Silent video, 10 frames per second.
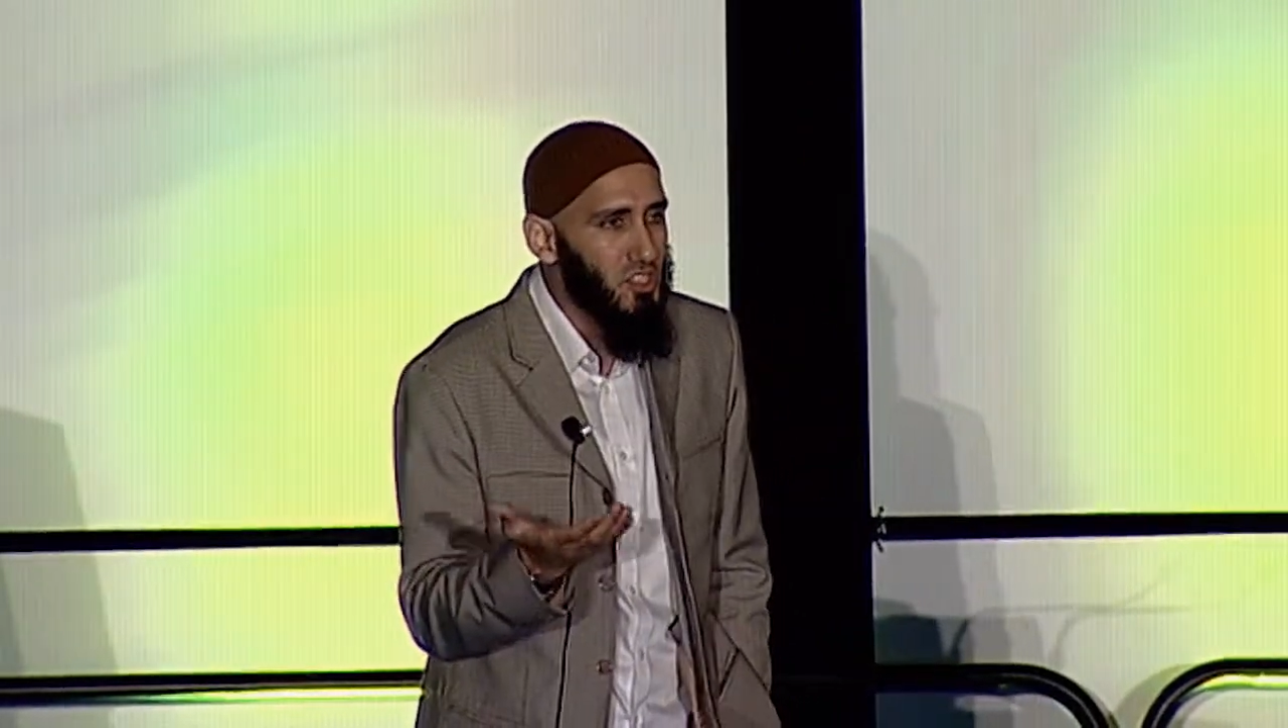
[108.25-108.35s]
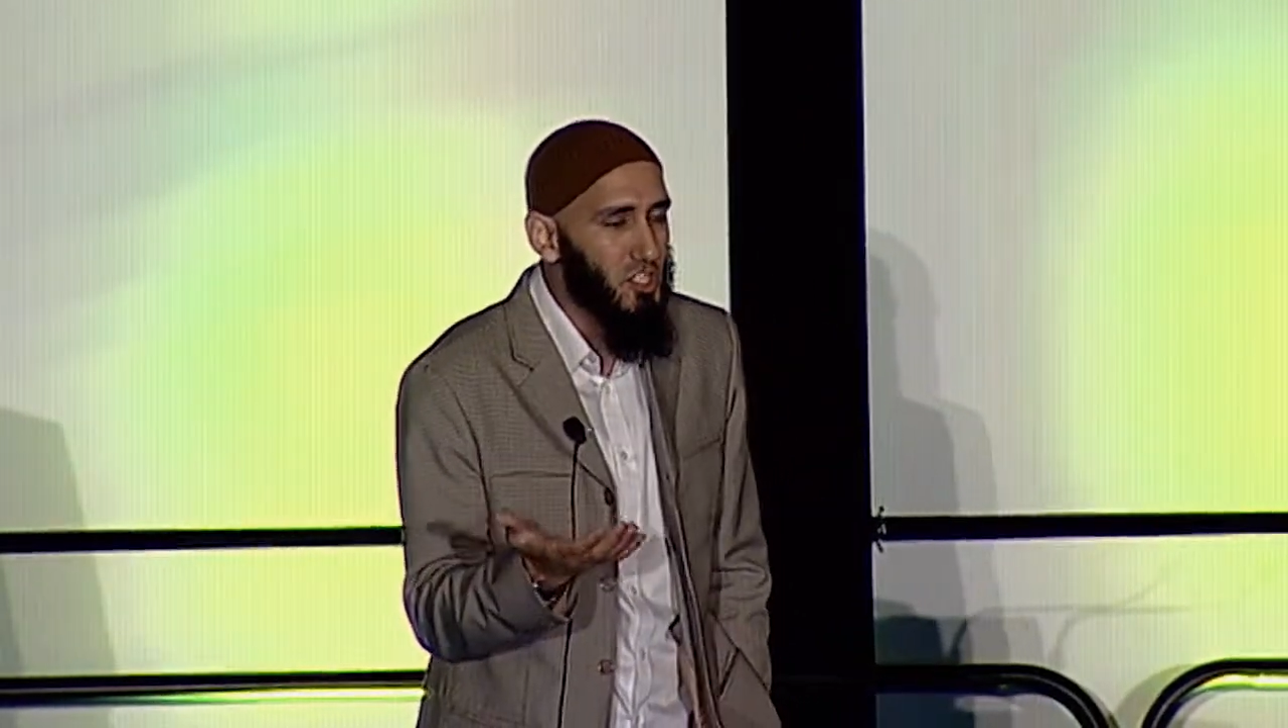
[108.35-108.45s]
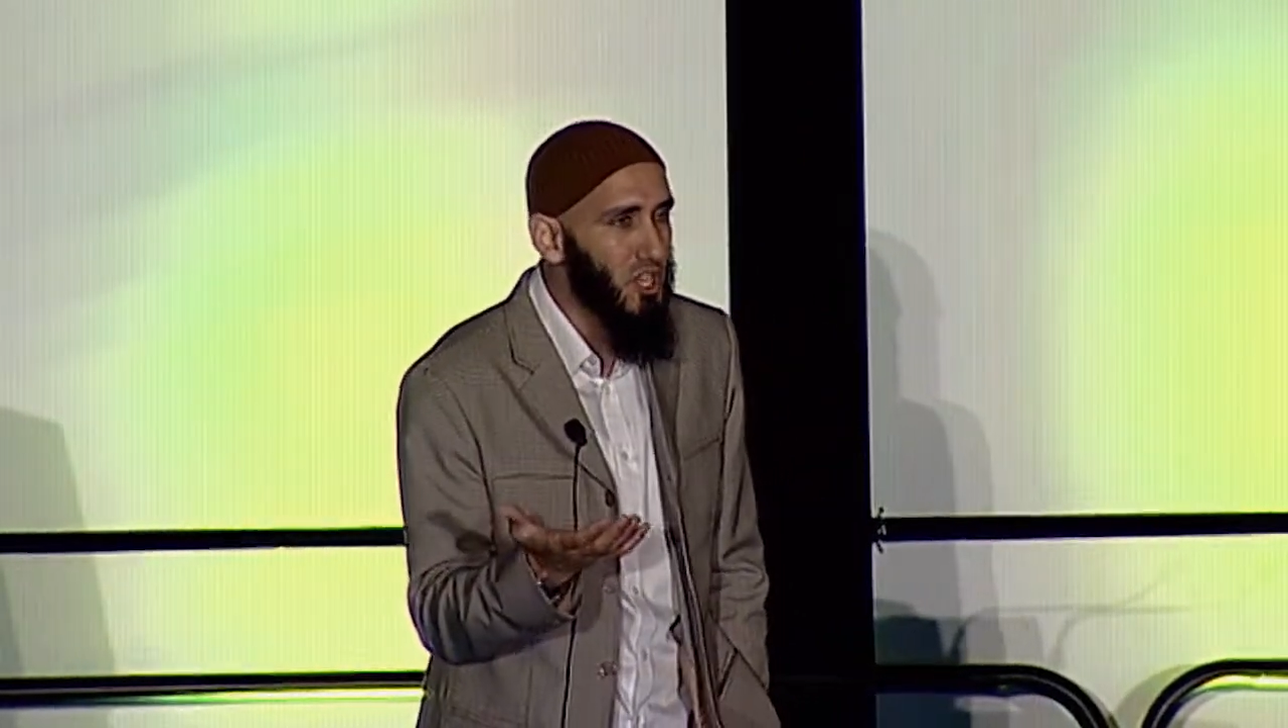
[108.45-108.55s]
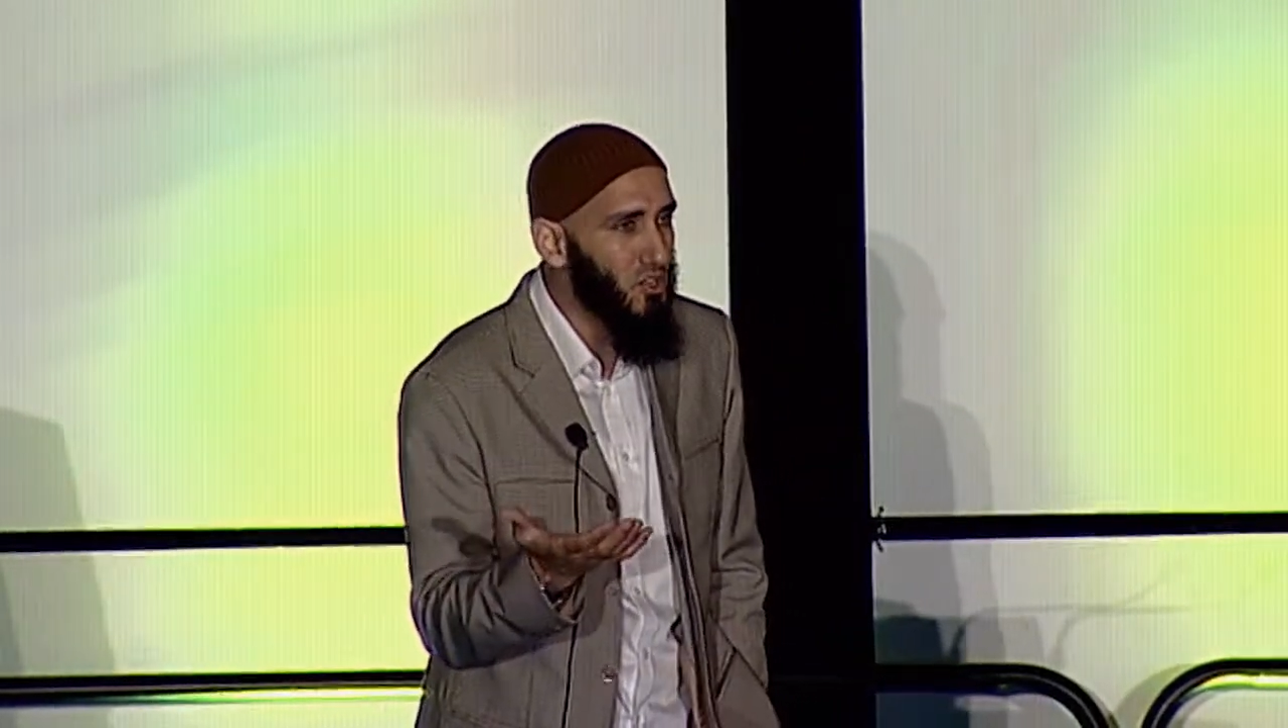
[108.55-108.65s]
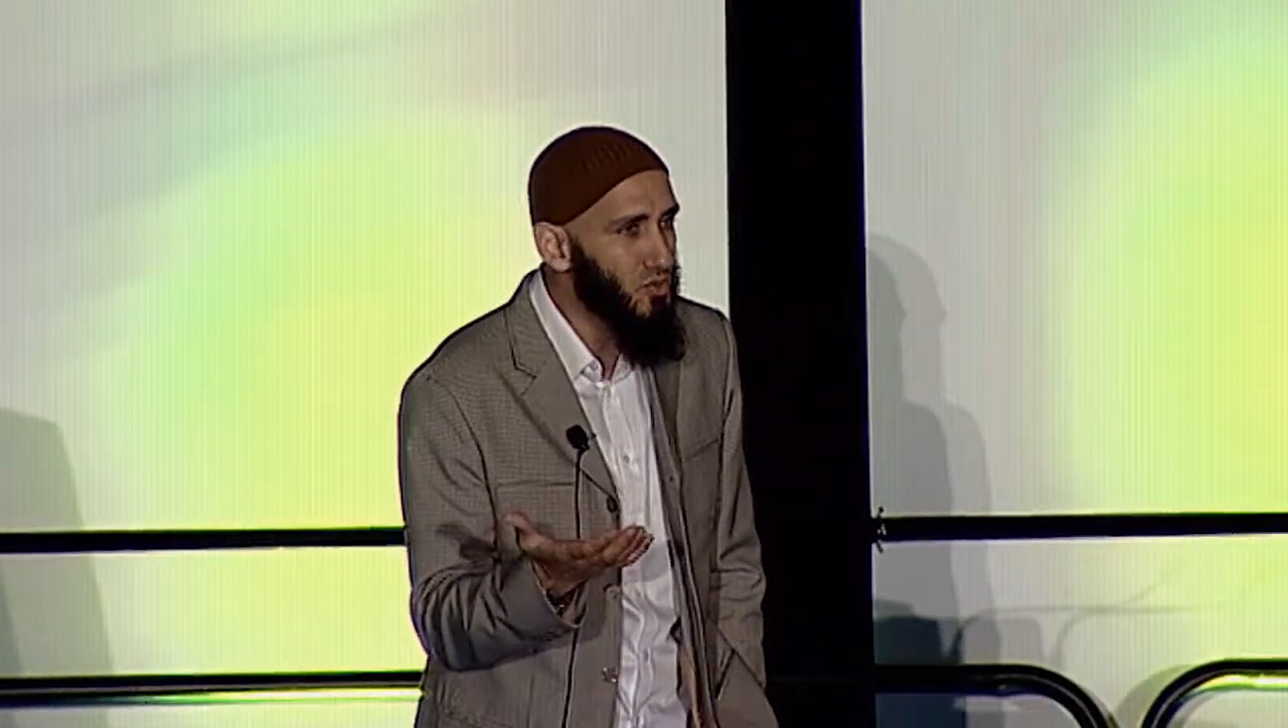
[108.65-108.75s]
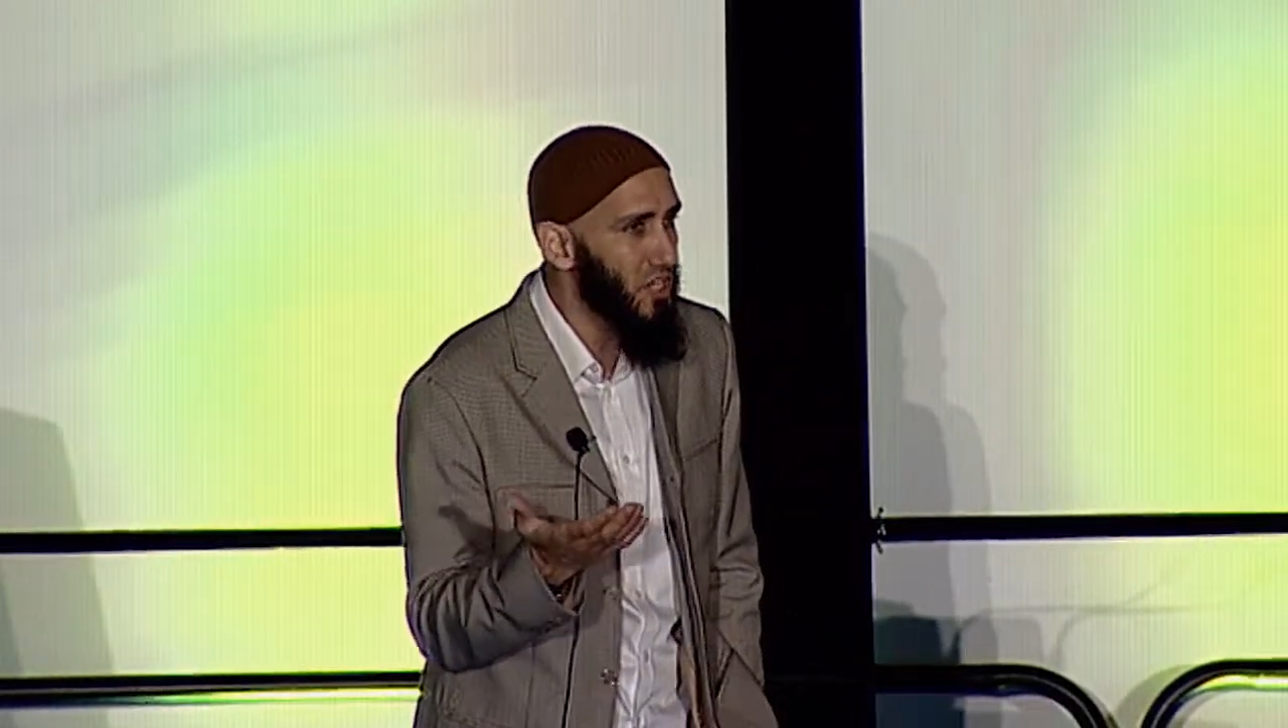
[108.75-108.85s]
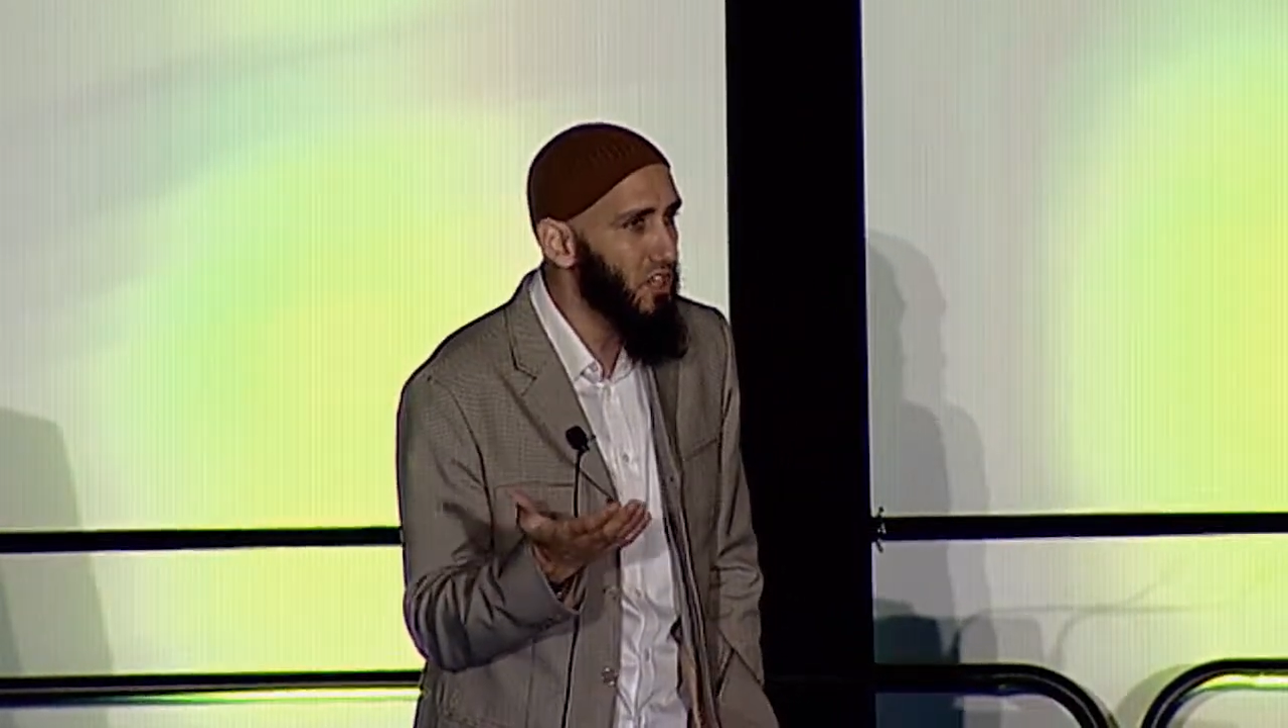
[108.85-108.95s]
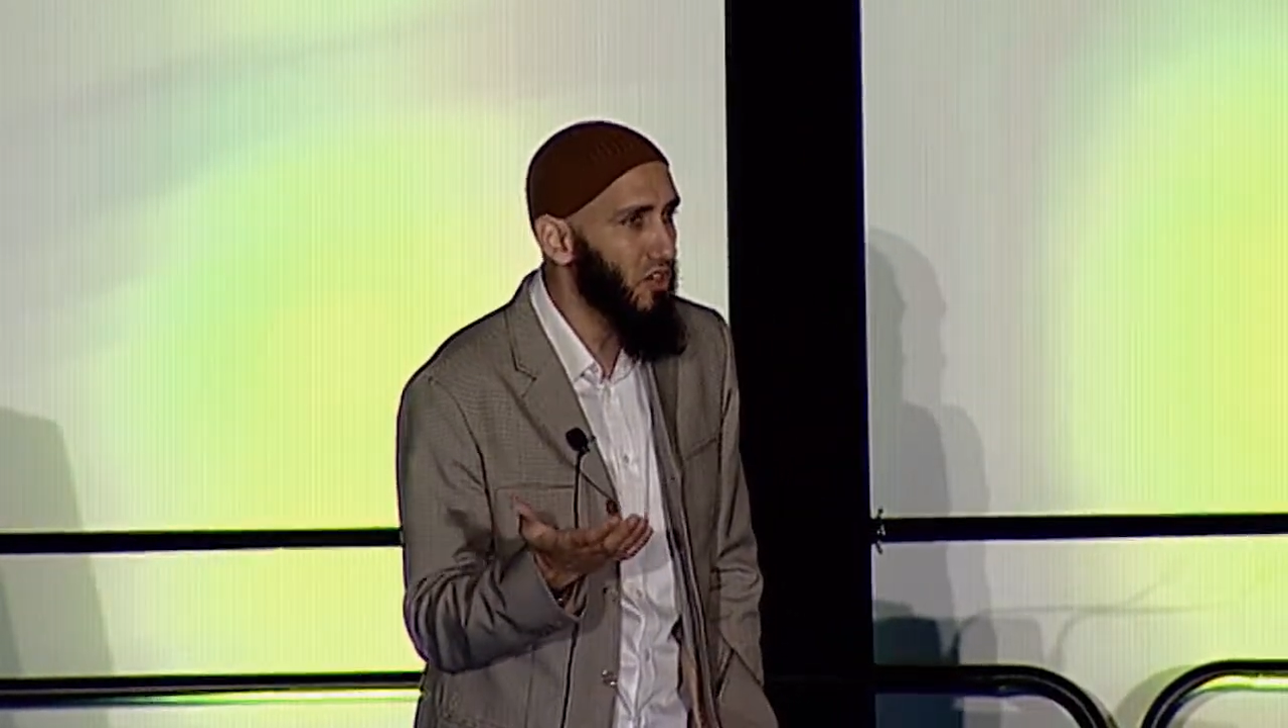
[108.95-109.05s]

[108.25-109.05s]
children in